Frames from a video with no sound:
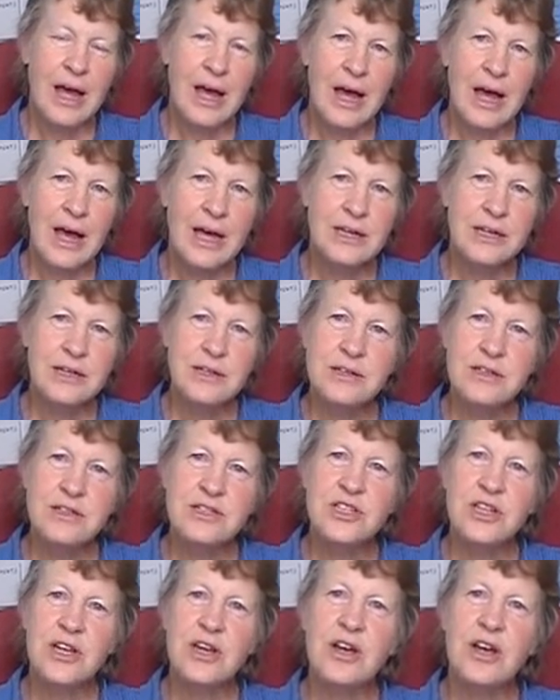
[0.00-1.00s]

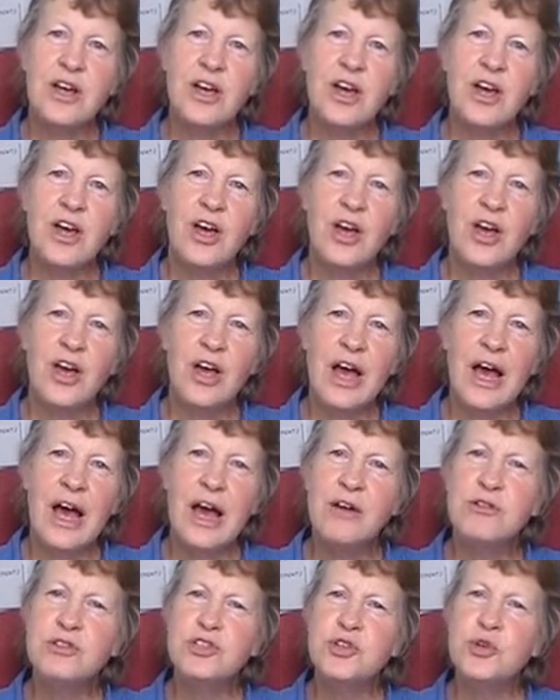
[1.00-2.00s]
And
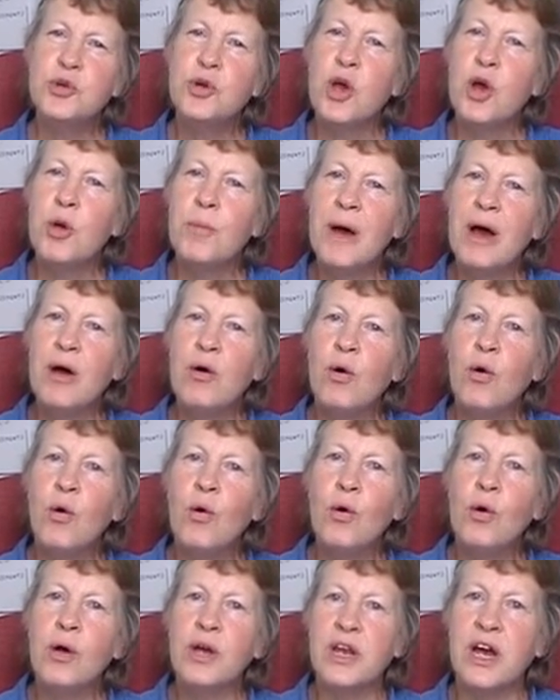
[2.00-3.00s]
how do you go about
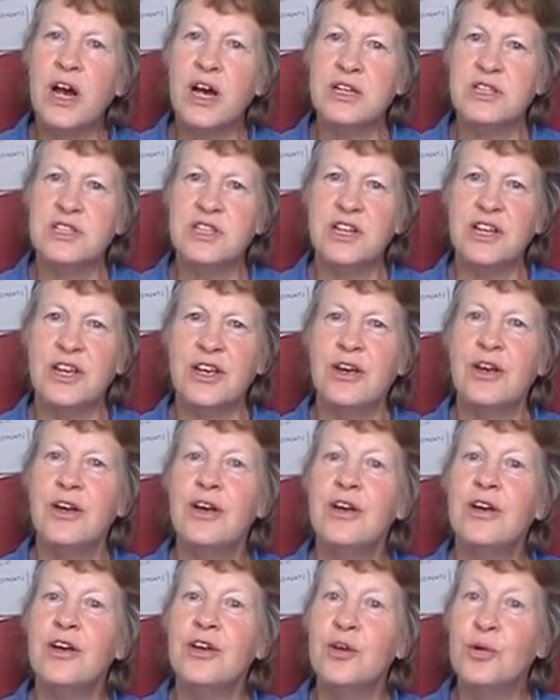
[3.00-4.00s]
organising
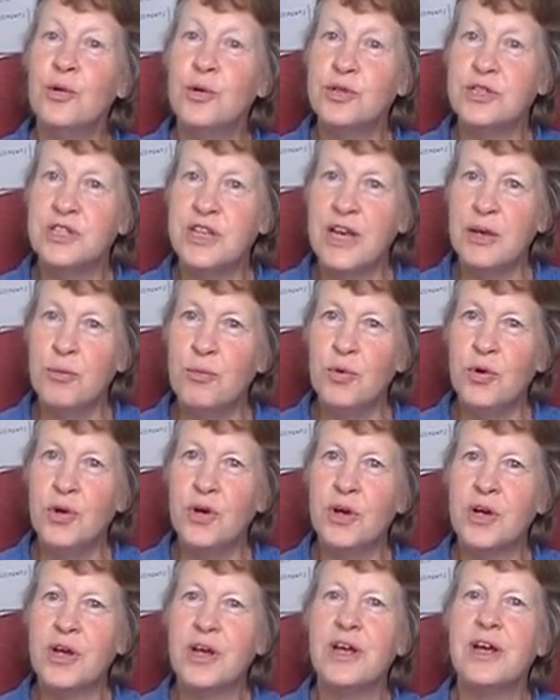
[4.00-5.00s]
your
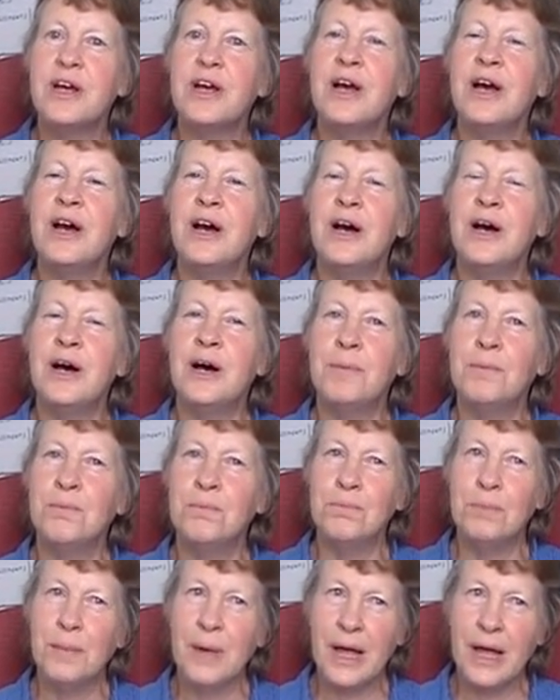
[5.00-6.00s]
teamwork
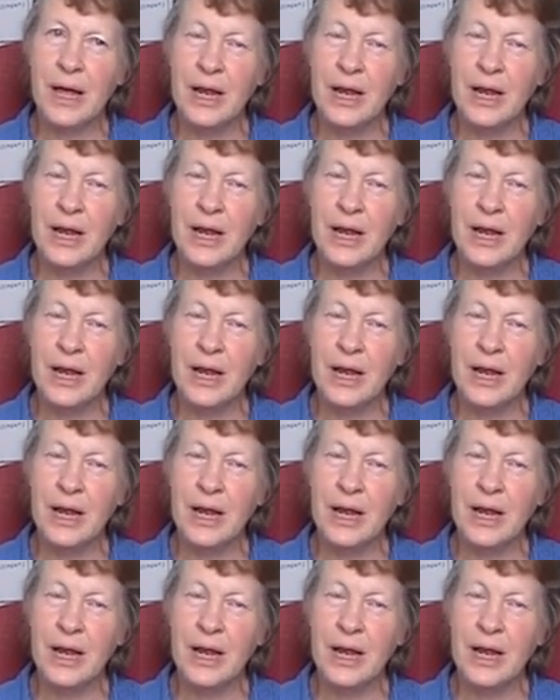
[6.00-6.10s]
um,